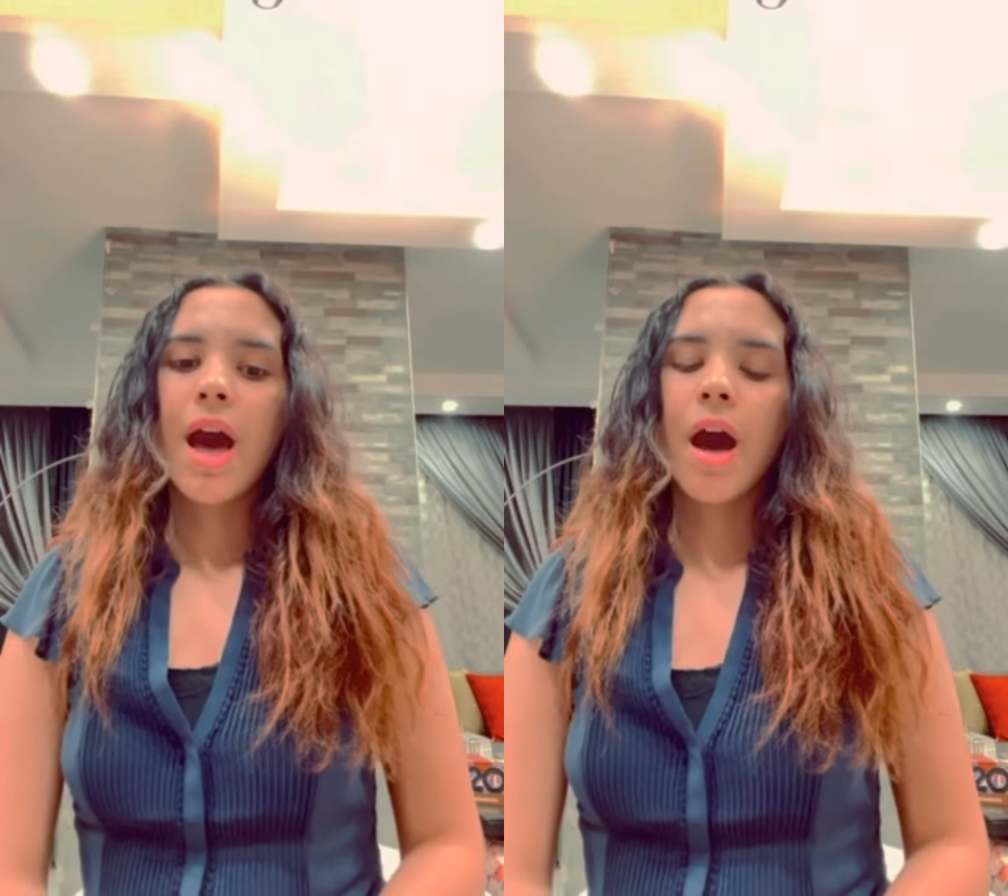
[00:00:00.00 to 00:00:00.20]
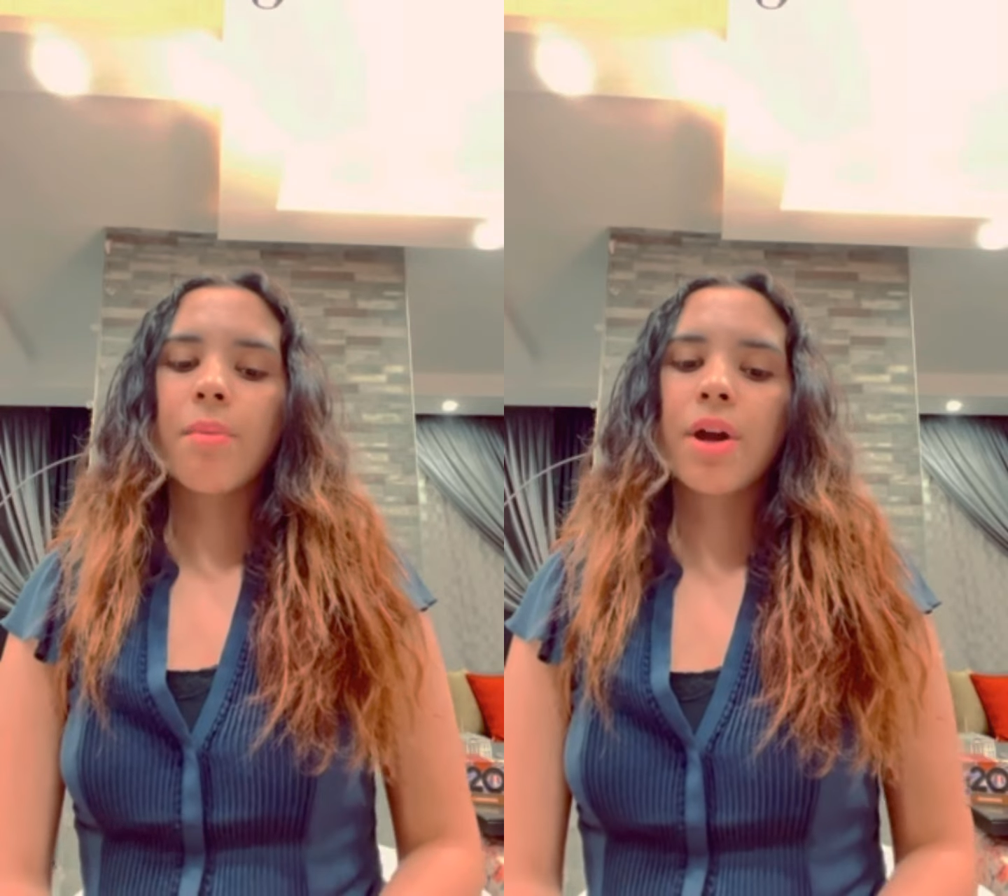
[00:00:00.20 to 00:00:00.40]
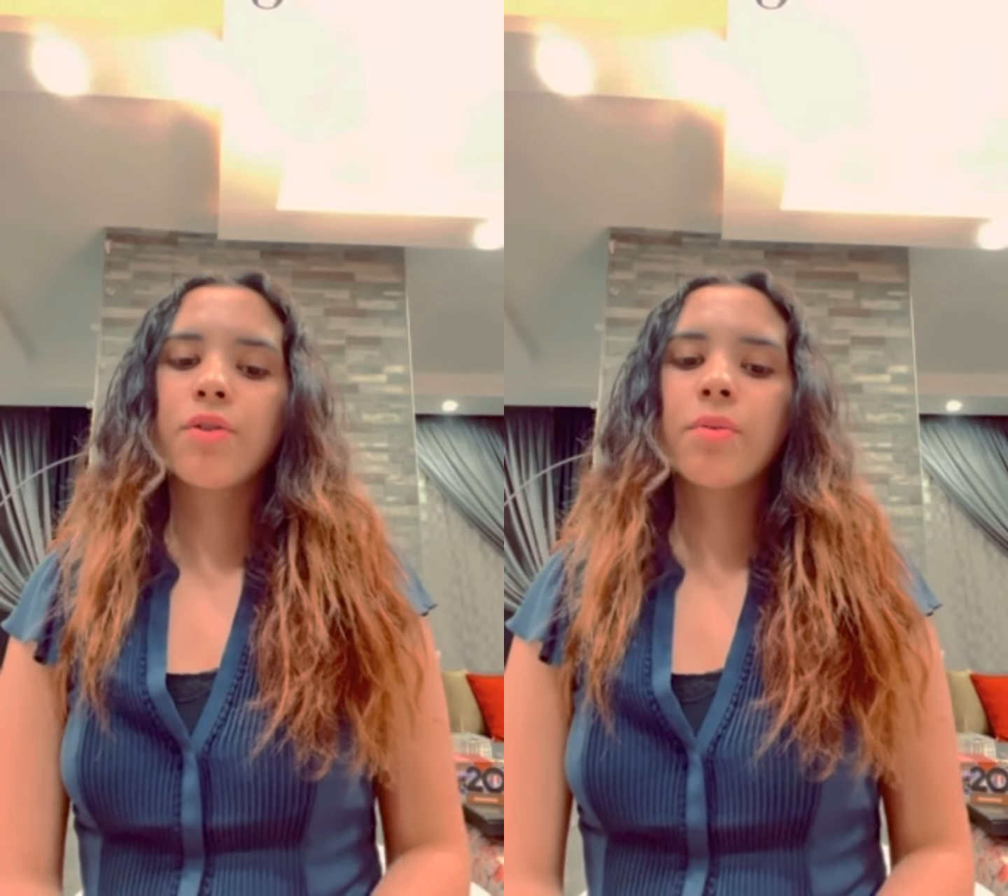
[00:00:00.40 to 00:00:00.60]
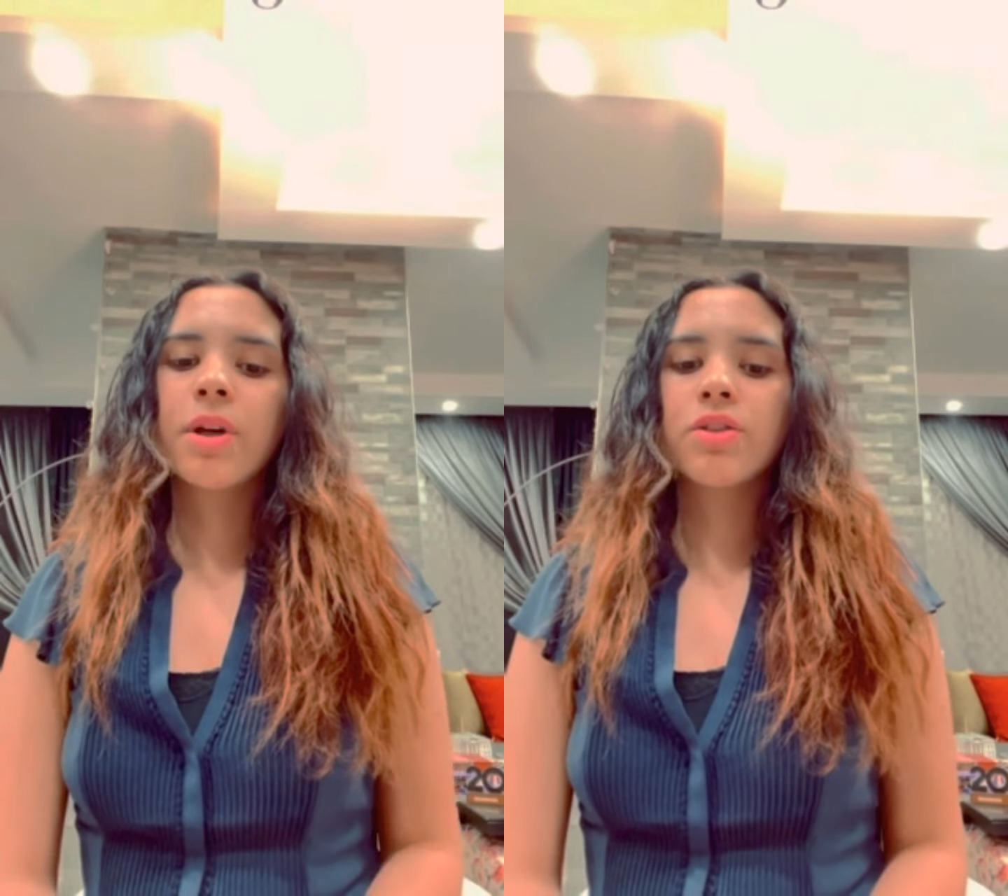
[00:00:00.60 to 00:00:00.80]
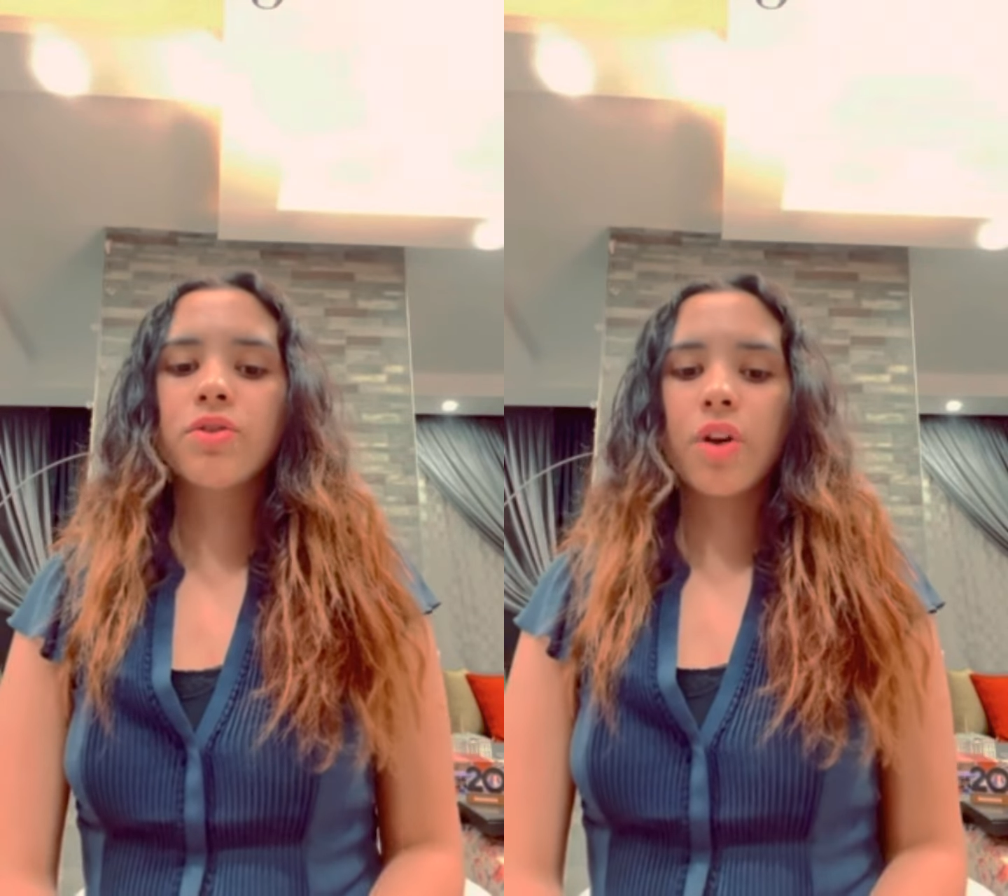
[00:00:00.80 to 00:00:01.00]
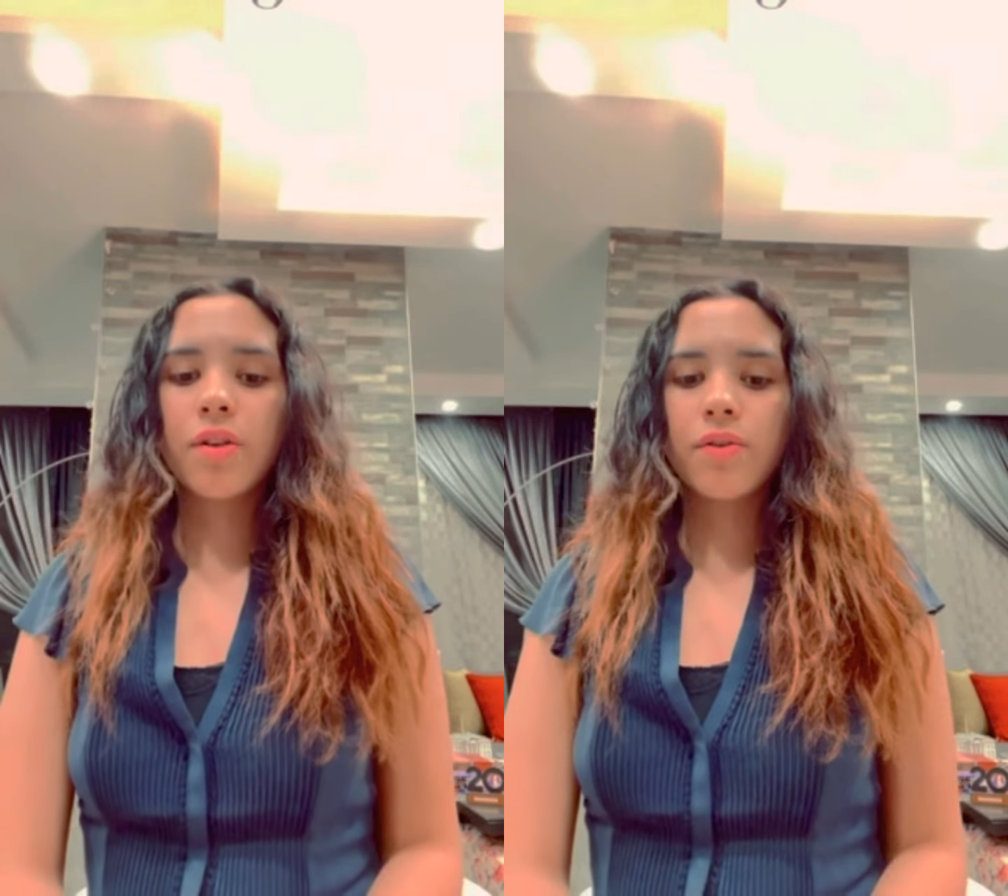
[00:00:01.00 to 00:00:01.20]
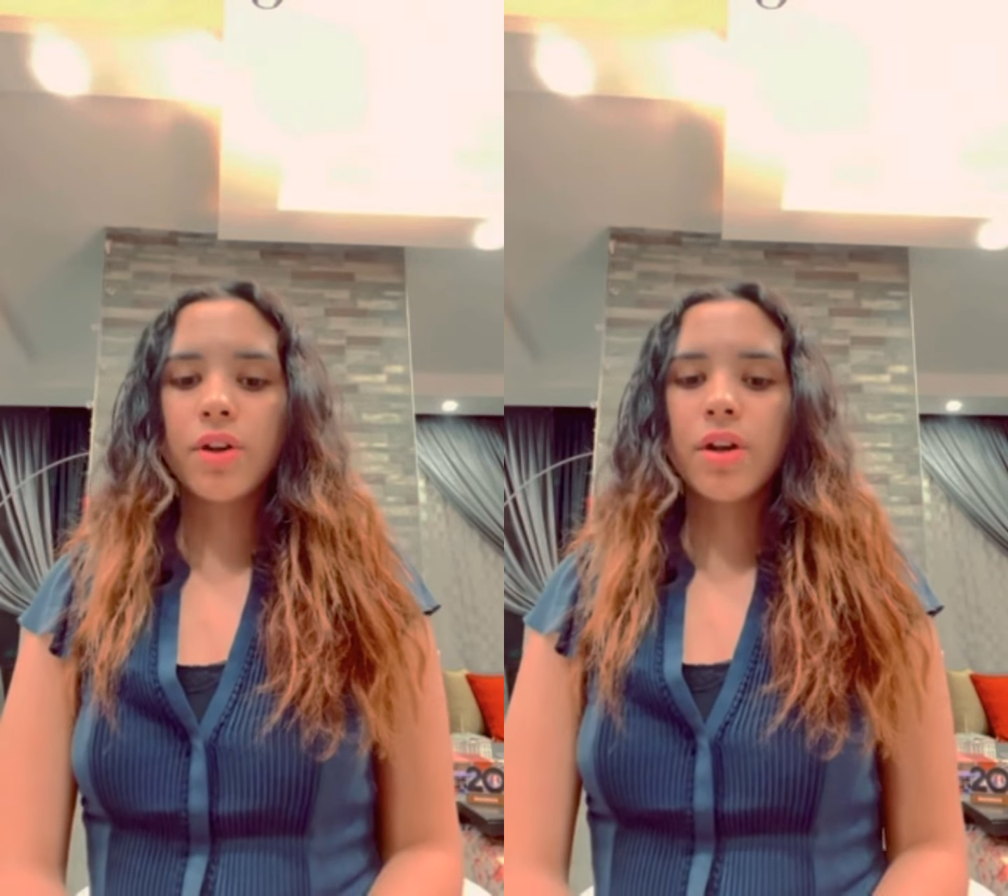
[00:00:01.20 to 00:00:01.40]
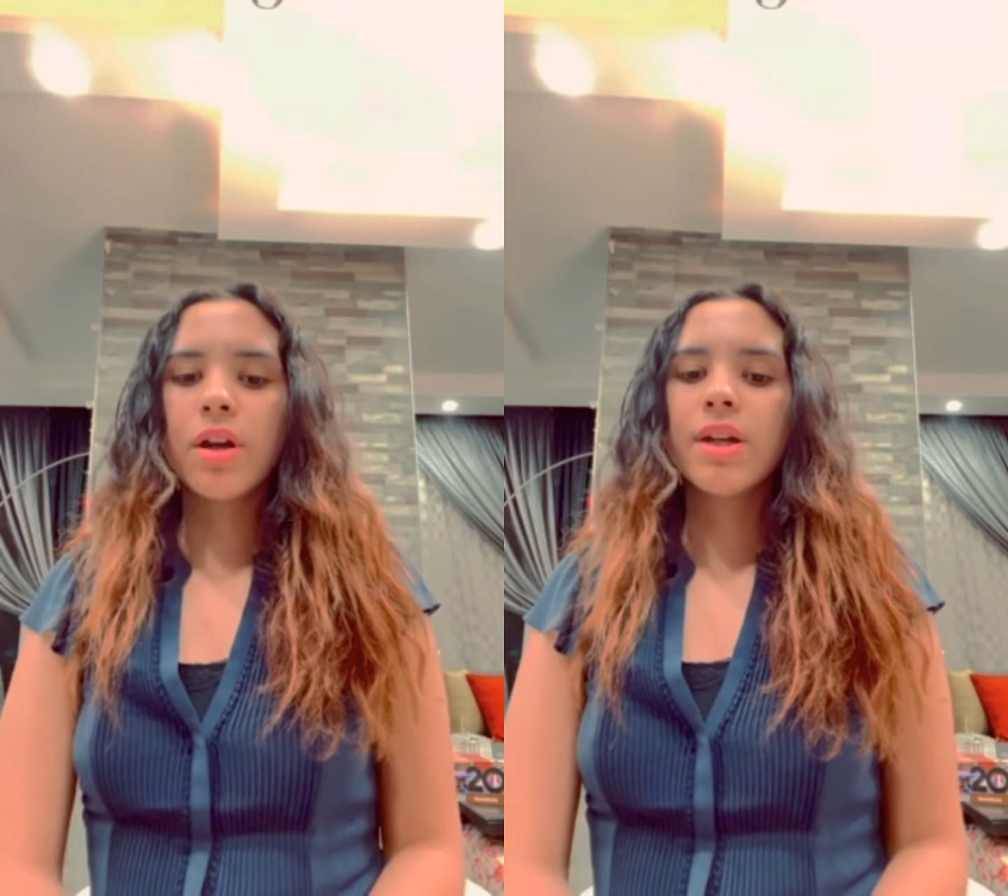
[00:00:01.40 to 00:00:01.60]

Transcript: a microbus driver,